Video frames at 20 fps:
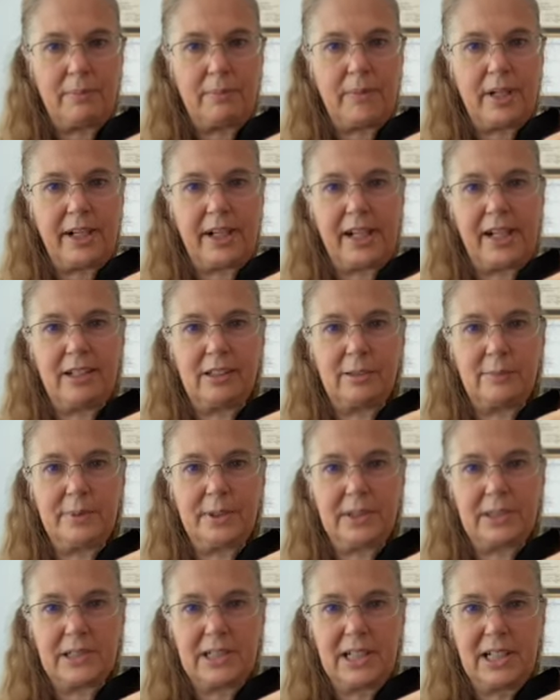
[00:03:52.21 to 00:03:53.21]
My
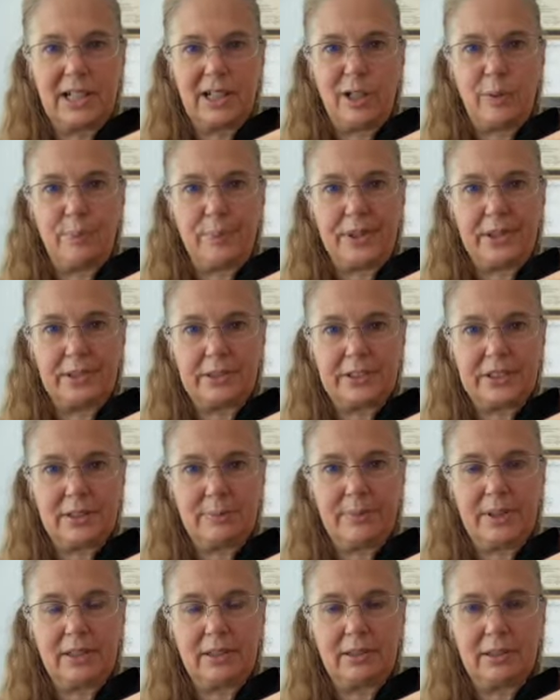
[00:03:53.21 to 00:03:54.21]
elbow appeared to
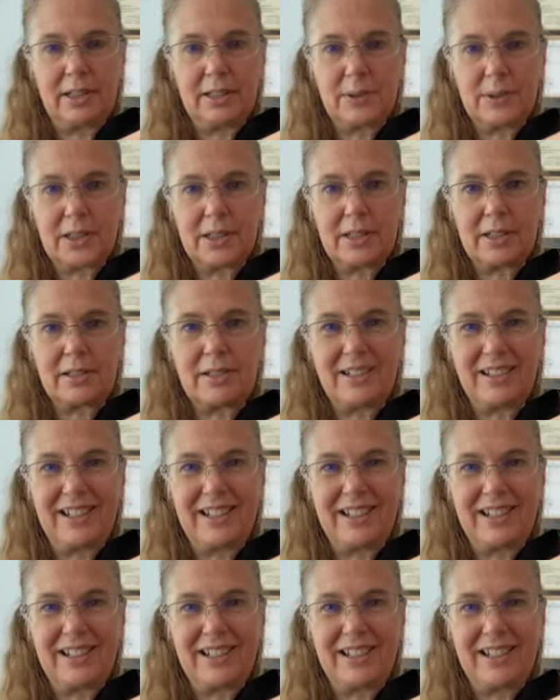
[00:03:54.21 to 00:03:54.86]
be lower.